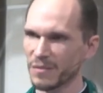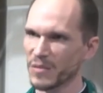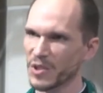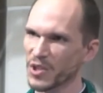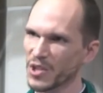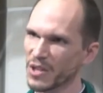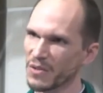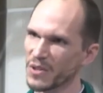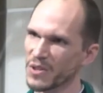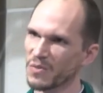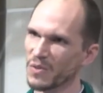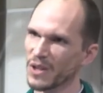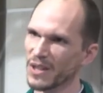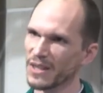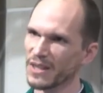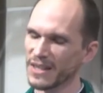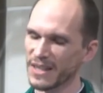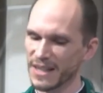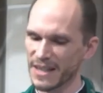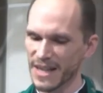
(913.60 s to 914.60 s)
But she was
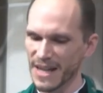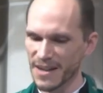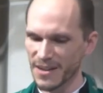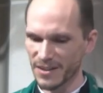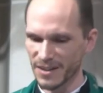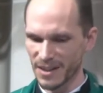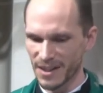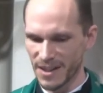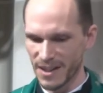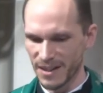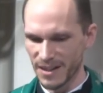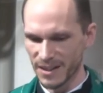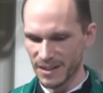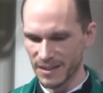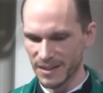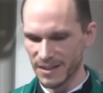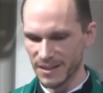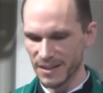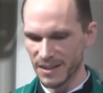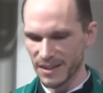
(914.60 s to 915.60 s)
willing to get out on
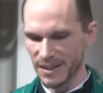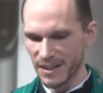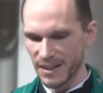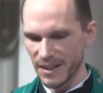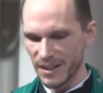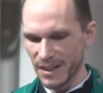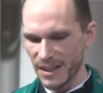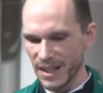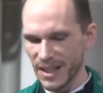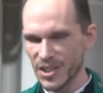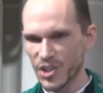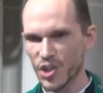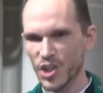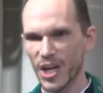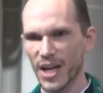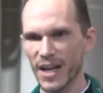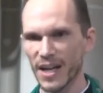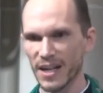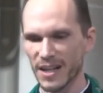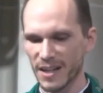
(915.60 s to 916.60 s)
it and
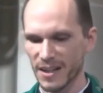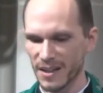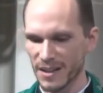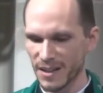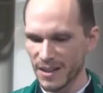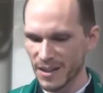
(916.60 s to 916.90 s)
check